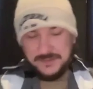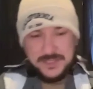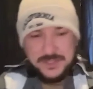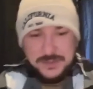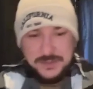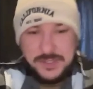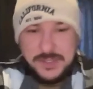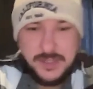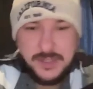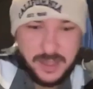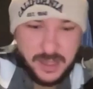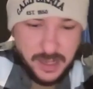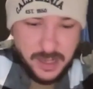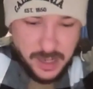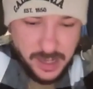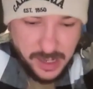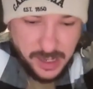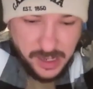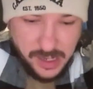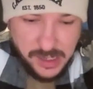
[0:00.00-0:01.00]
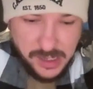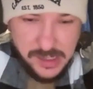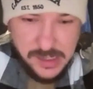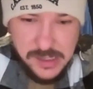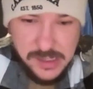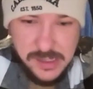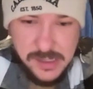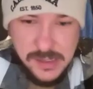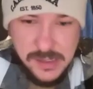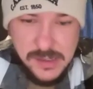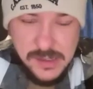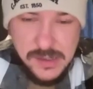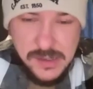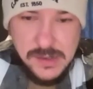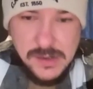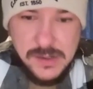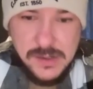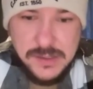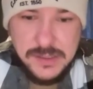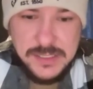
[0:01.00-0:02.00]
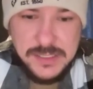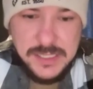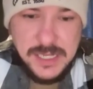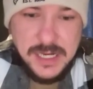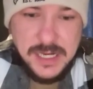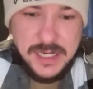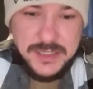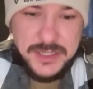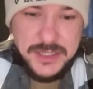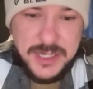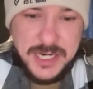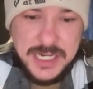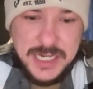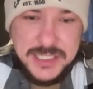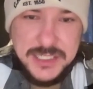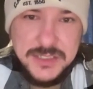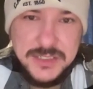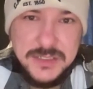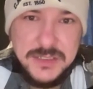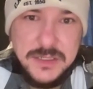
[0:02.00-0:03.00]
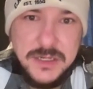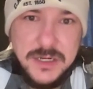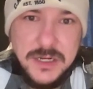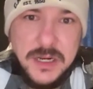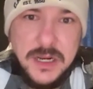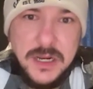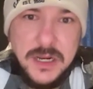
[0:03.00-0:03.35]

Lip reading: was with what was that international?